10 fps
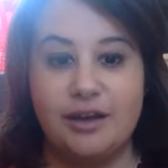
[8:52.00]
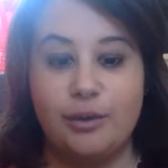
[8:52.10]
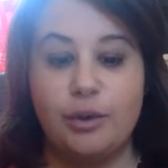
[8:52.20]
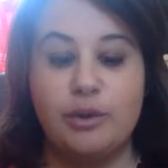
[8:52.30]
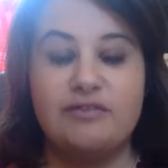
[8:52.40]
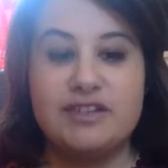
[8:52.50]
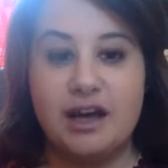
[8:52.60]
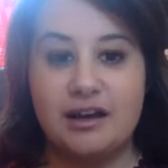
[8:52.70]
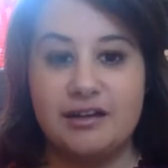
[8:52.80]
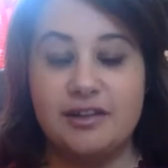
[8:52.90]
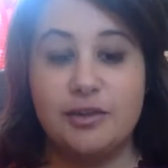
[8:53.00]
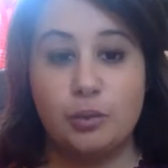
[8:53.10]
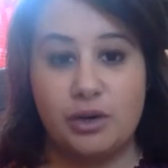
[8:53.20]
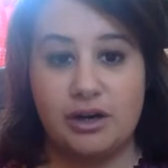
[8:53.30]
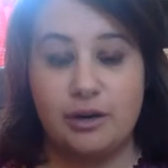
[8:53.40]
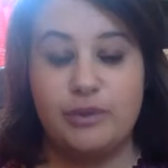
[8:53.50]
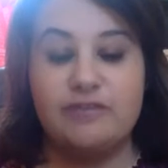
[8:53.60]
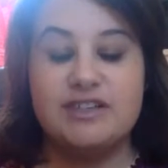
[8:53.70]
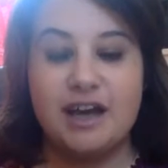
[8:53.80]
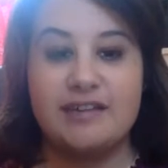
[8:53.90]
where we've done the work.
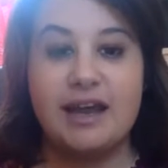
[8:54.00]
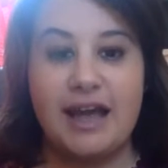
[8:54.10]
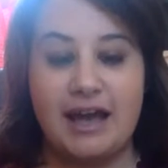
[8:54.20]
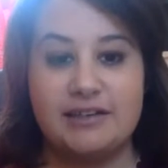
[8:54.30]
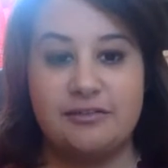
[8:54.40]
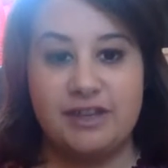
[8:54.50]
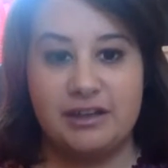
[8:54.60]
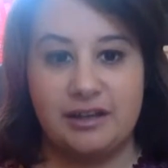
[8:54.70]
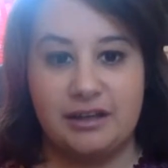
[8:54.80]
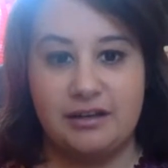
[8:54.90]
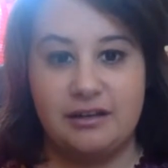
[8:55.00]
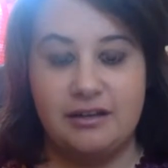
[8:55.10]
We've done that act of healing.